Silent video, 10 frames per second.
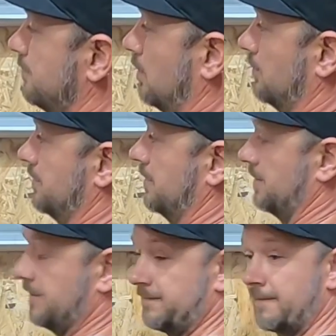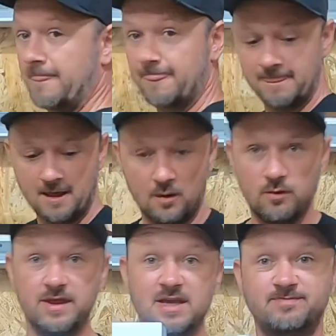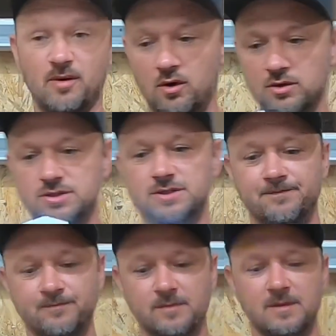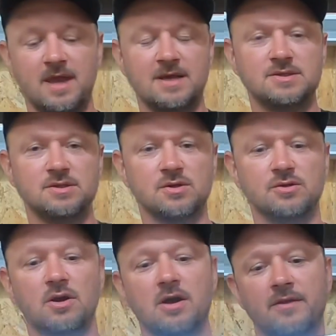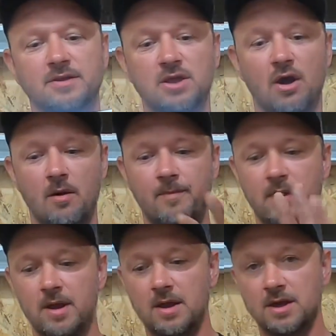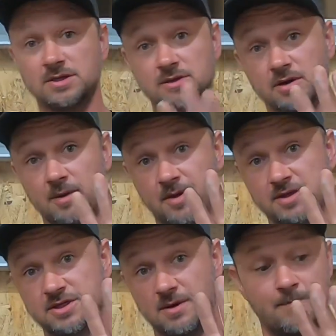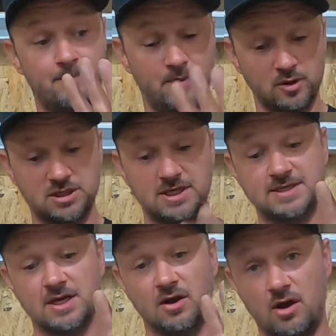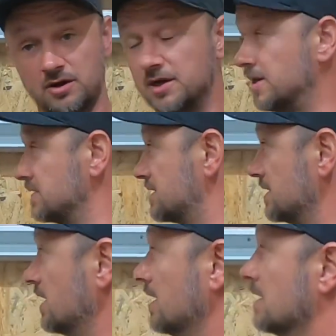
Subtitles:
board. And with these boards, yes, you can knock out the top, because I'm going to put some bushes and lock nuts